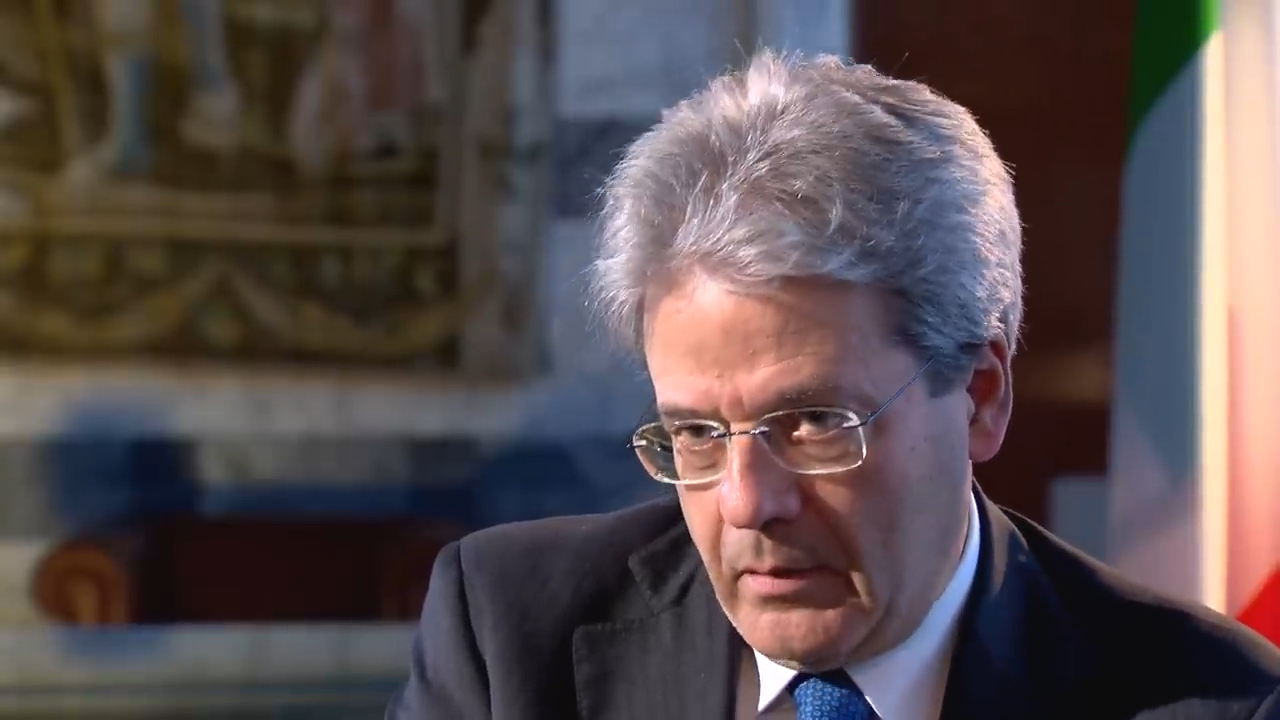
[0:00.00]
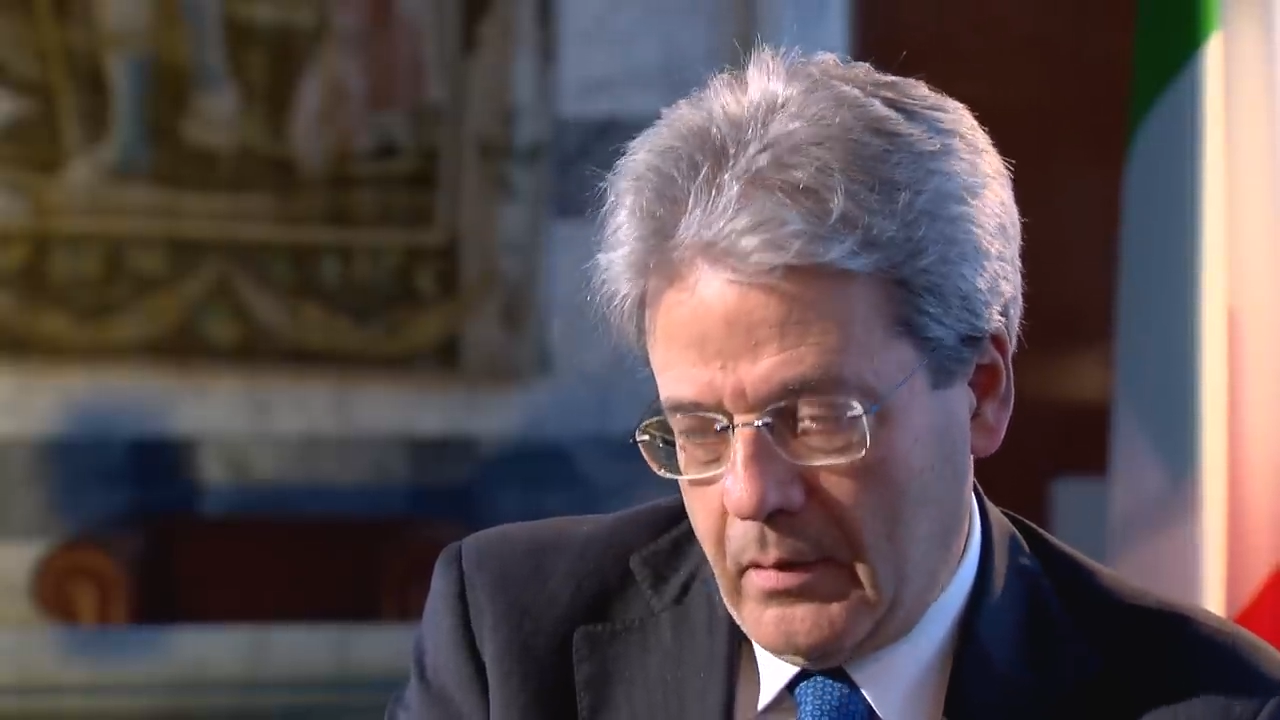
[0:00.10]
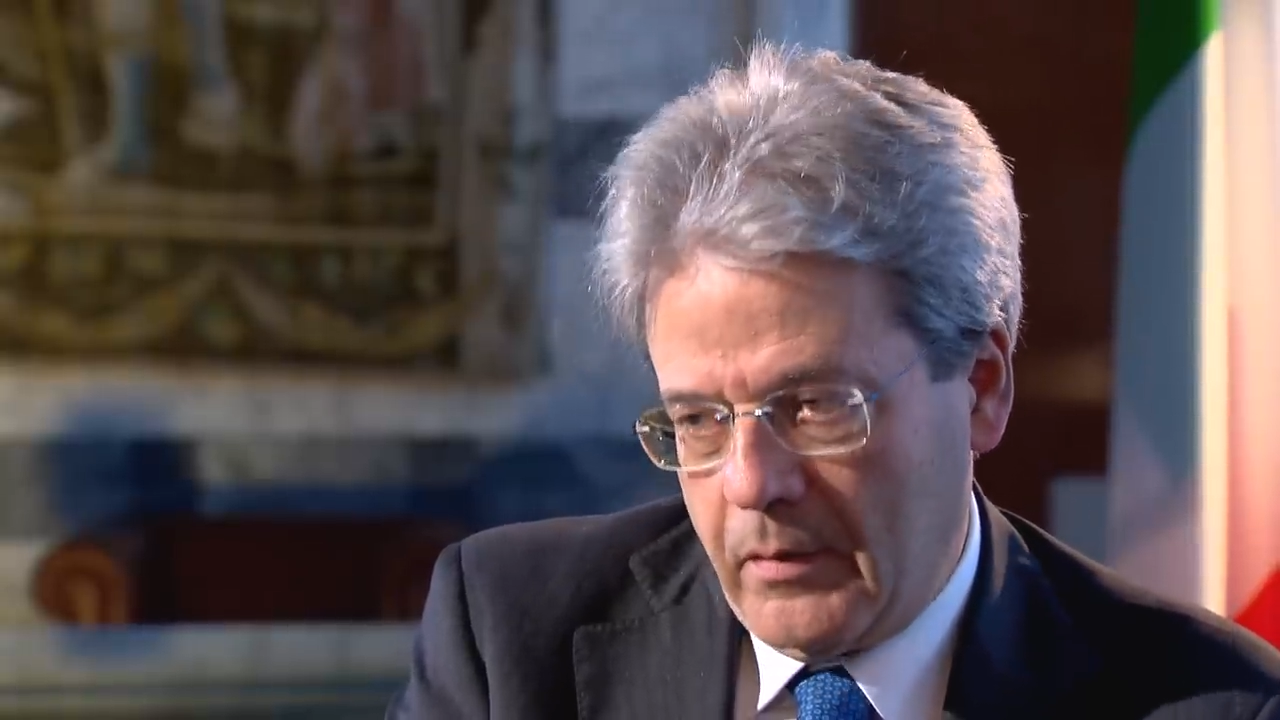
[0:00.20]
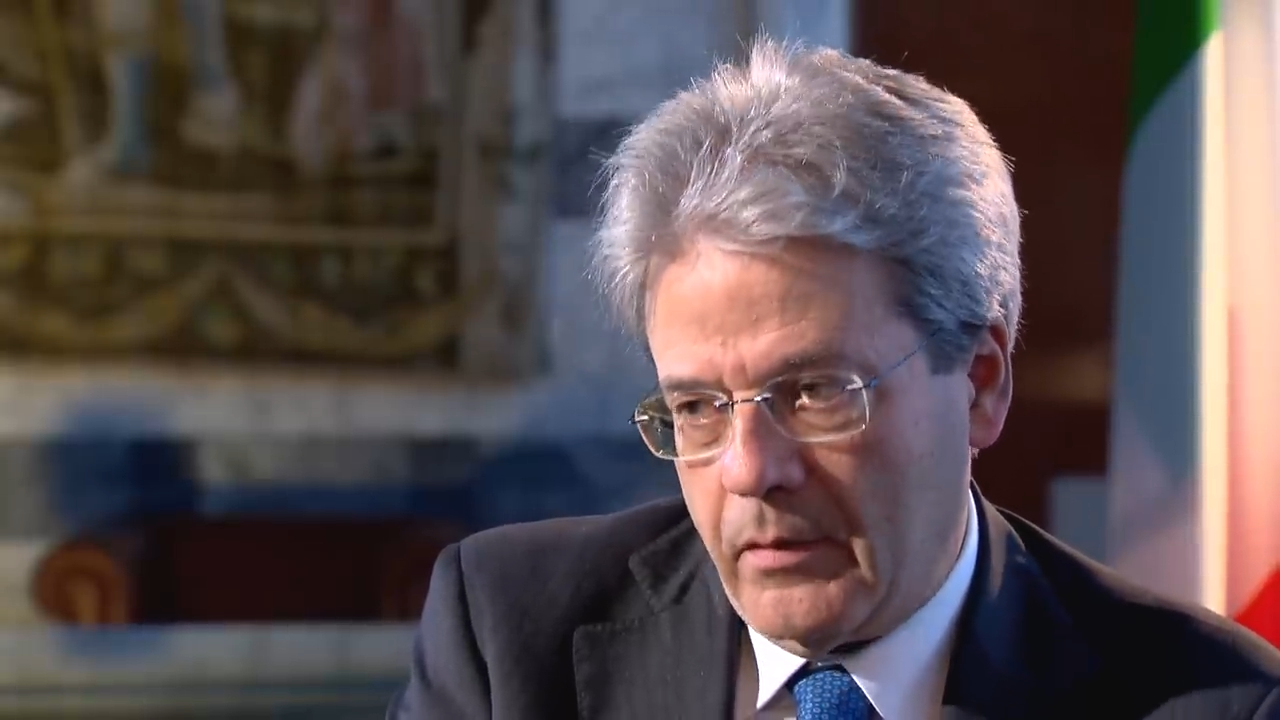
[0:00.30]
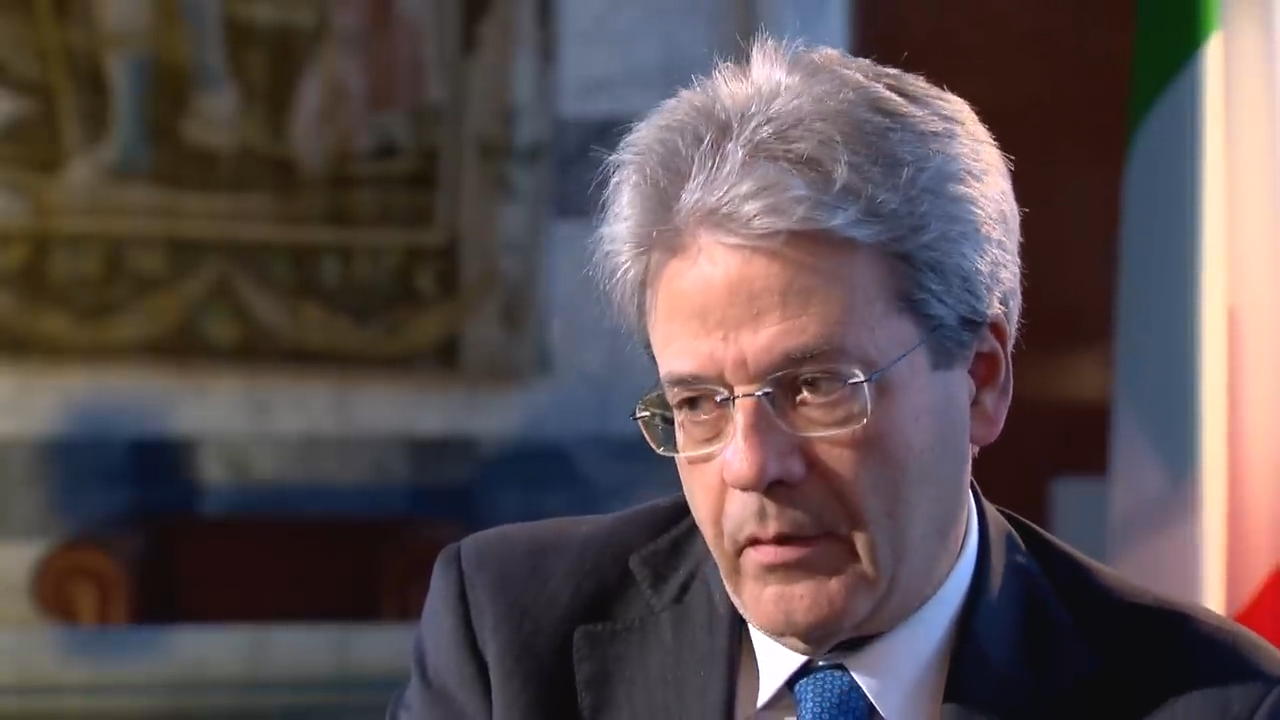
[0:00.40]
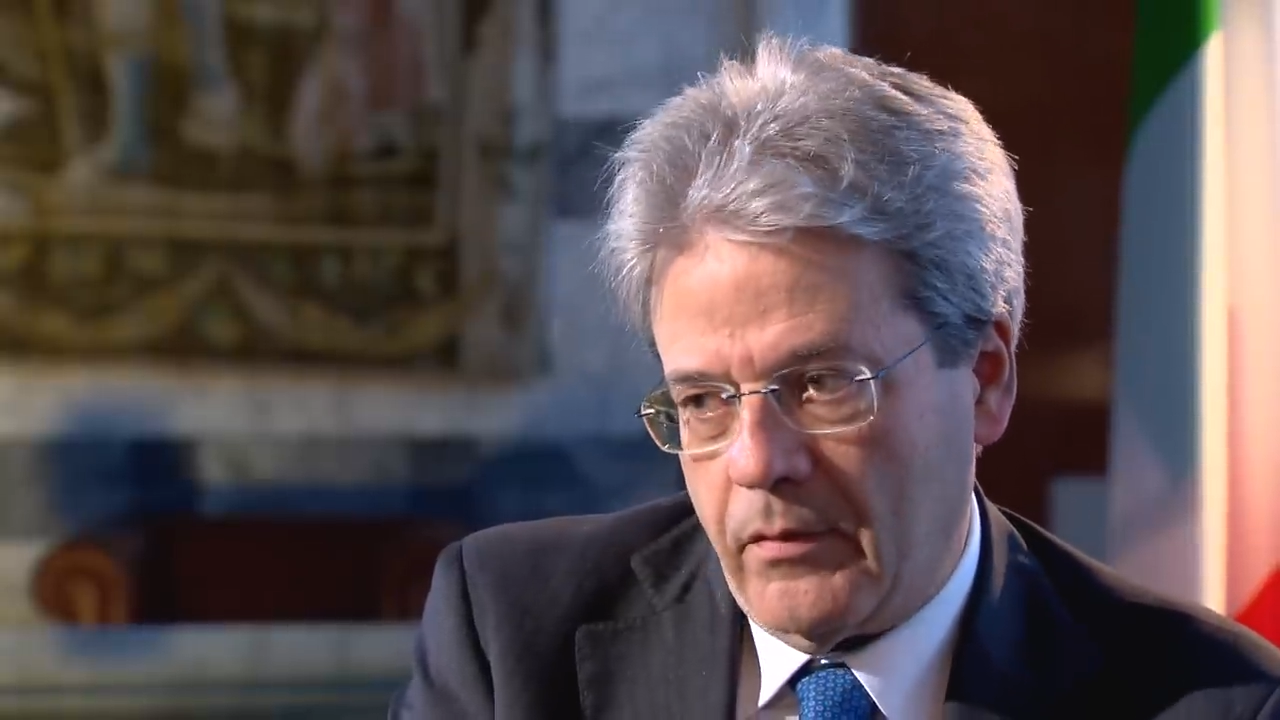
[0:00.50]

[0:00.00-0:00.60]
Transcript: the,